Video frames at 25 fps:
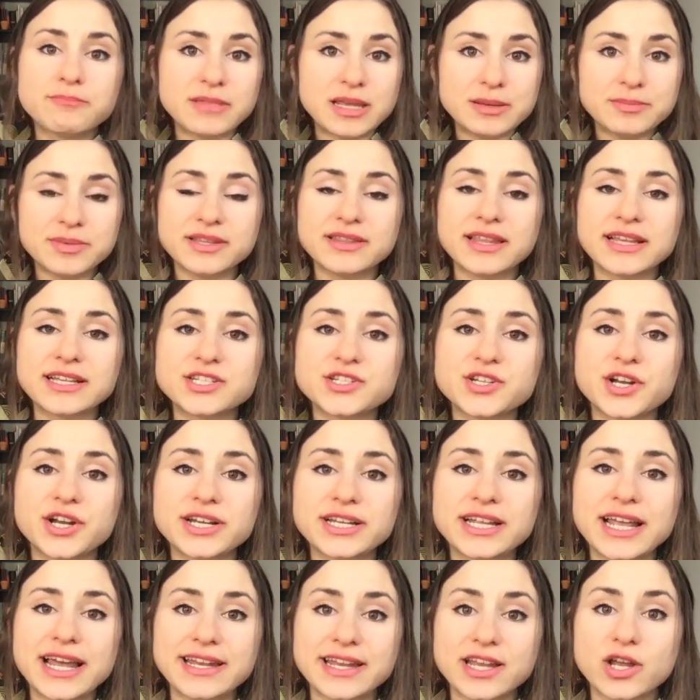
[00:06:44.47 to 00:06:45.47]
maybe they
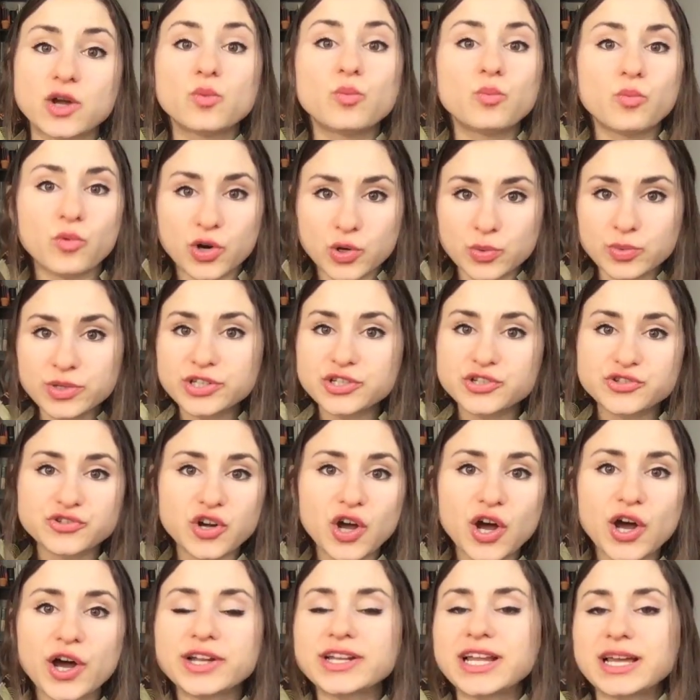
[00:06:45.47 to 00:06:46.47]
start getting more
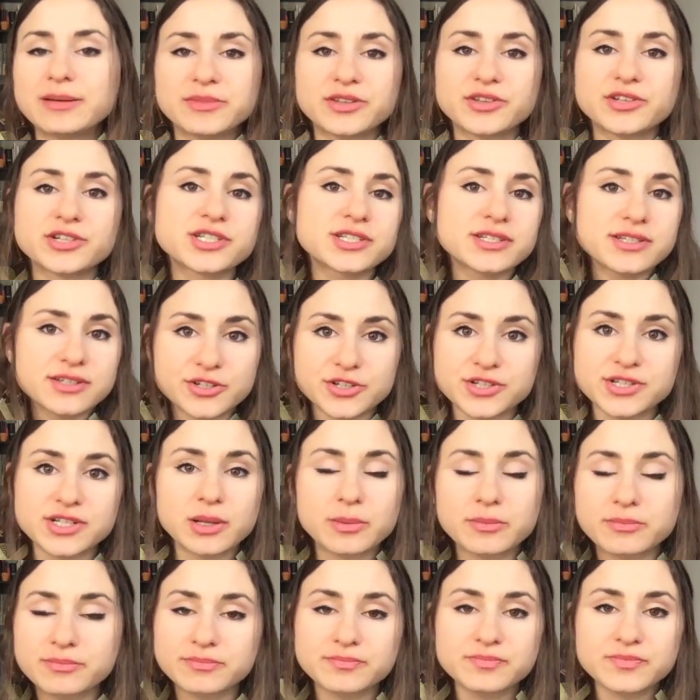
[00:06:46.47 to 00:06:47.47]
withdrawn. I mean, there's
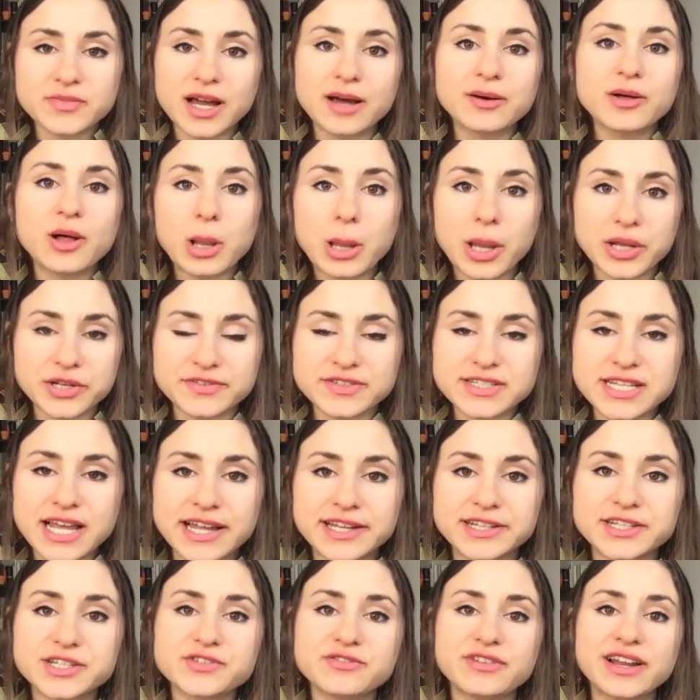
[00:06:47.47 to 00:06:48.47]
a lot of
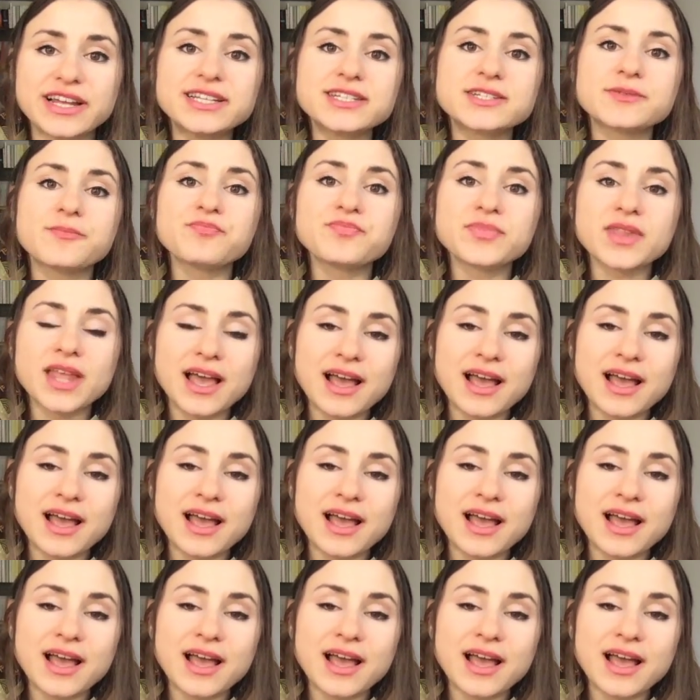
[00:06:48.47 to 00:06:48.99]
signs, right?